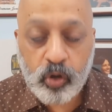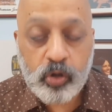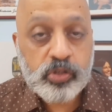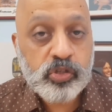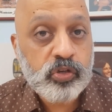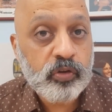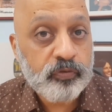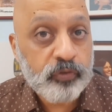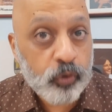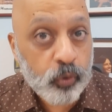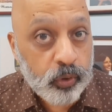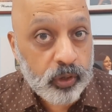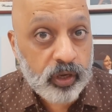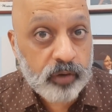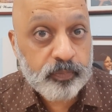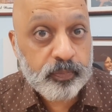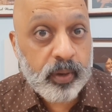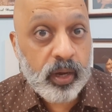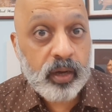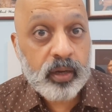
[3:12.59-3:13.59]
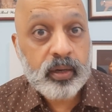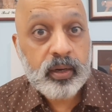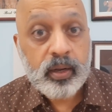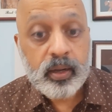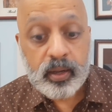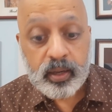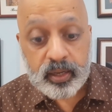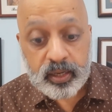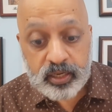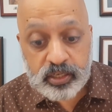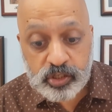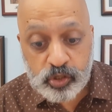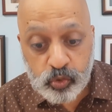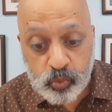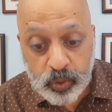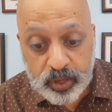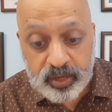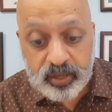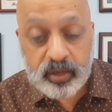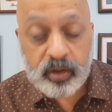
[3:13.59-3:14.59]
Cost of nuclear power is
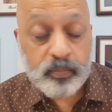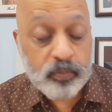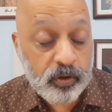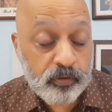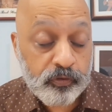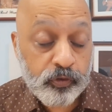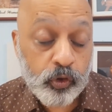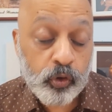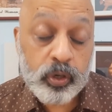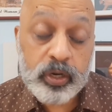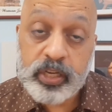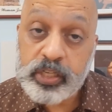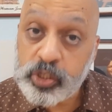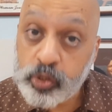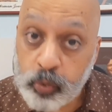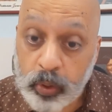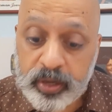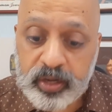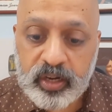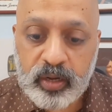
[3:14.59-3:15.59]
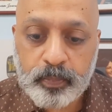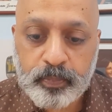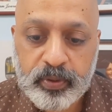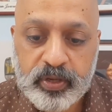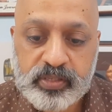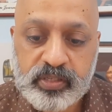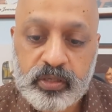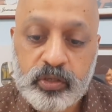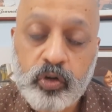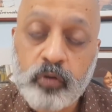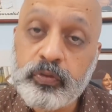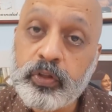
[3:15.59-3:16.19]
20%